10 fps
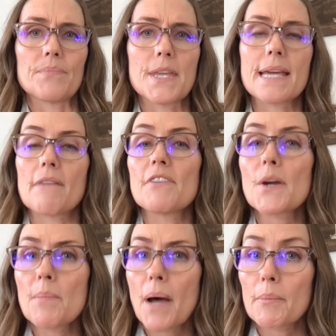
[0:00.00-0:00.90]
he got
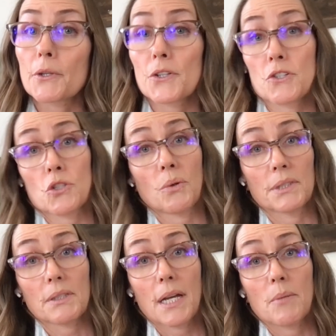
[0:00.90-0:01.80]
very popular and
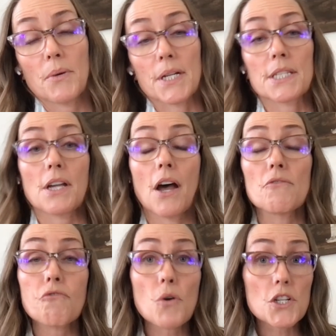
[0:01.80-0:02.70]
sold a lot of books.
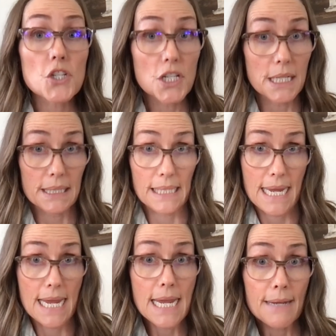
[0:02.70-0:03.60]

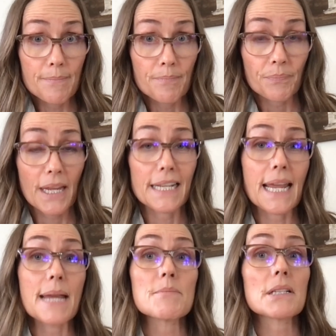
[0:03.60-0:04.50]
Unfortunately, it
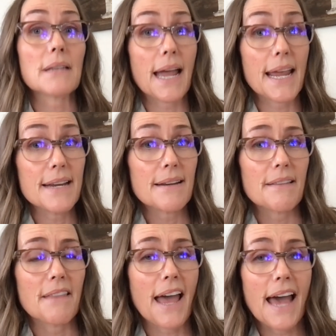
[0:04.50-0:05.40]
came to light
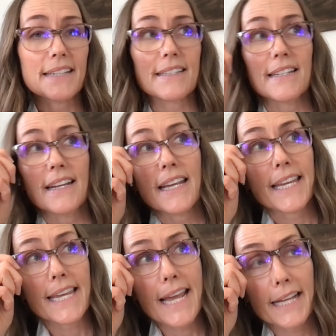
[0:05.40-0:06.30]
that
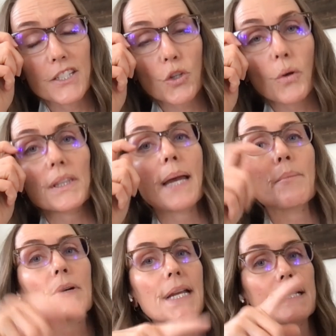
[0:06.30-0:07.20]
he had sold
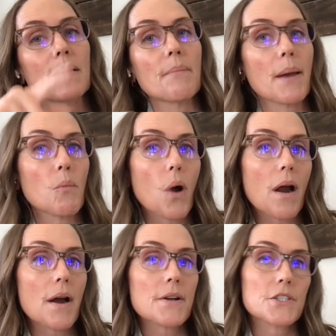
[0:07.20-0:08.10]
that book as a
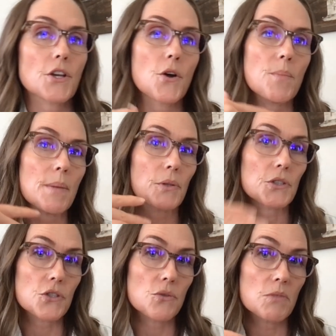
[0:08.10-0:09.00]
memoir, so people
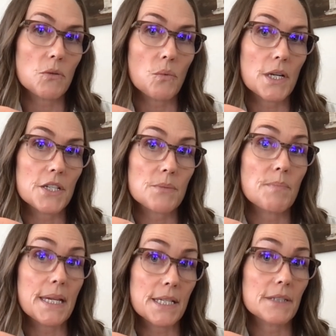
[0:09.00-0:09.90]
assumed it was
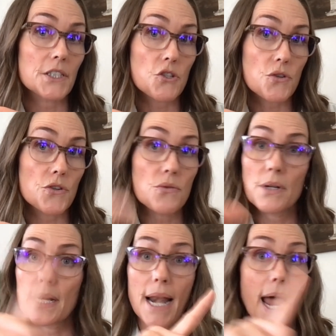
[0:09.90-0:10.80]
basically true,
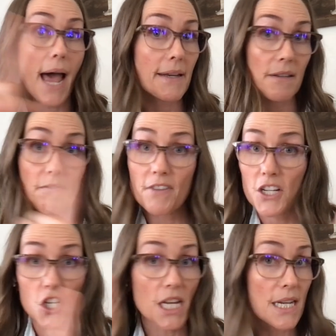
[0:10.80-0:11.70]
not
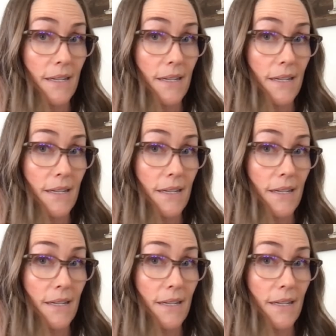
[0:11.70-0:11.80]
fiction.